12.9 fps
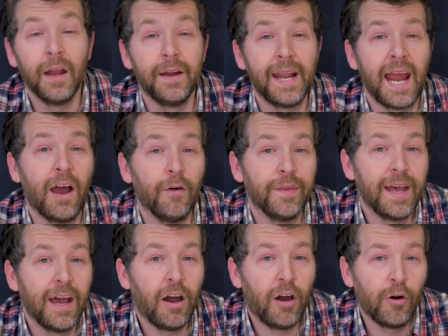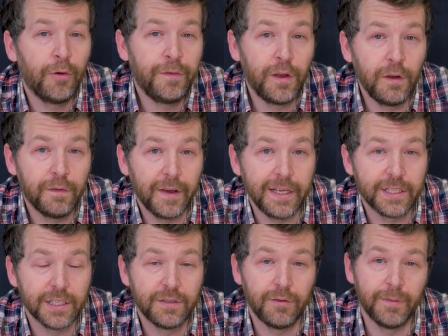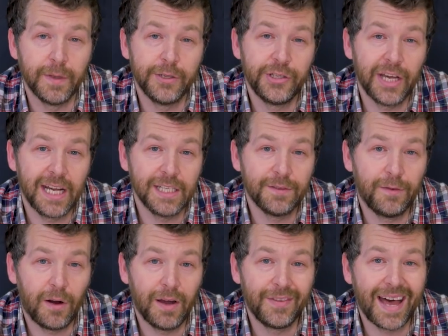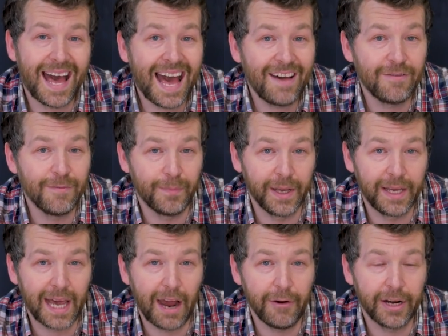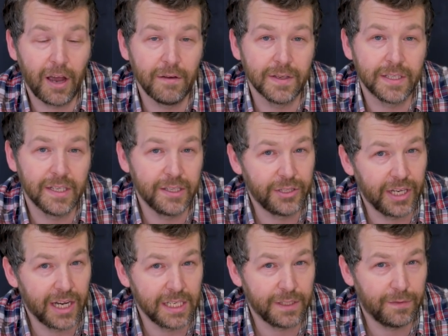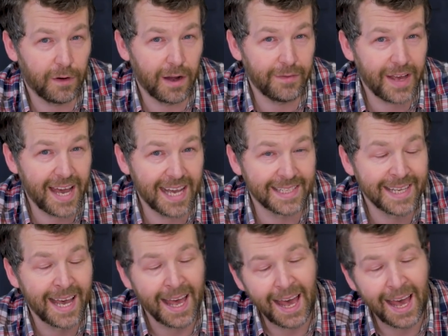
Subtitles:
Now, there are a few features from the GH5 that haven't been carried over to the GH5S.